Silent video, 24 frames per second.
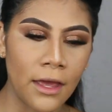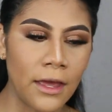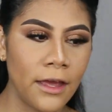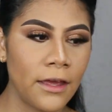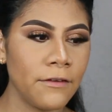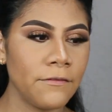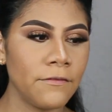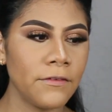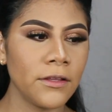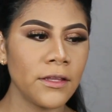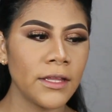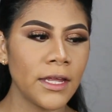
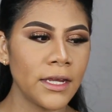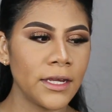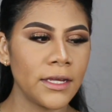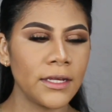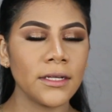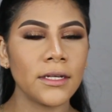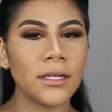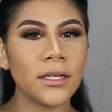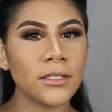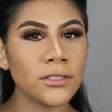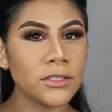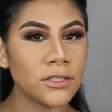I feel like
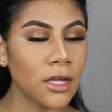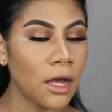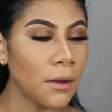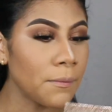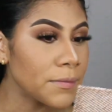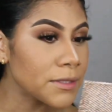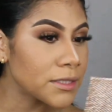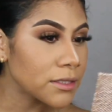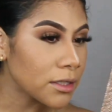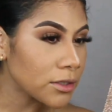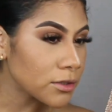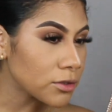on top
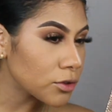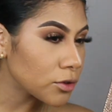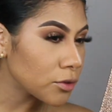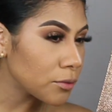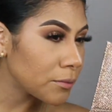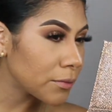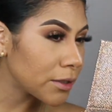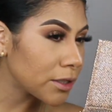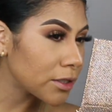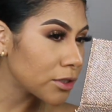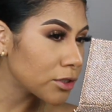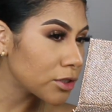is not too
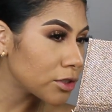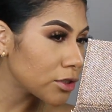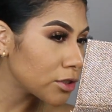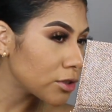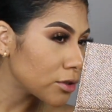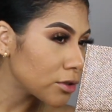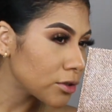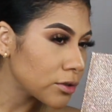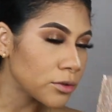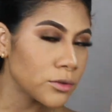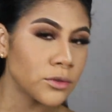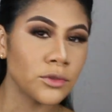much
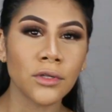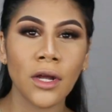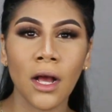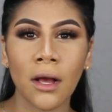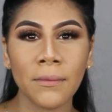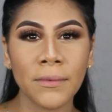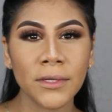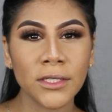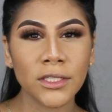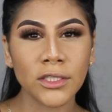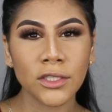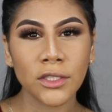
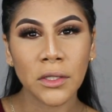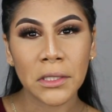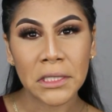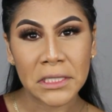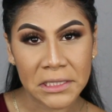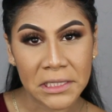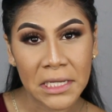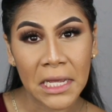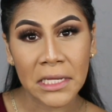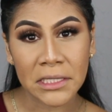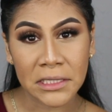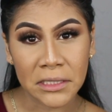drama, so
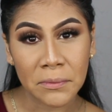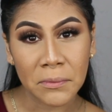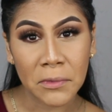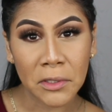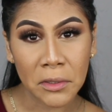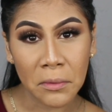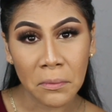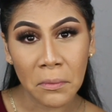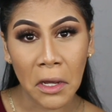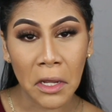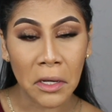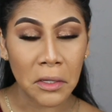let's add some on
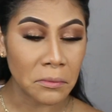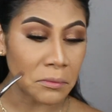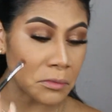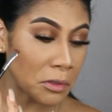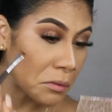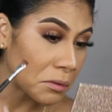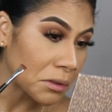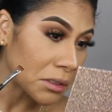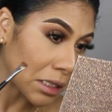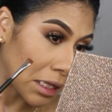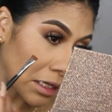the bottom lower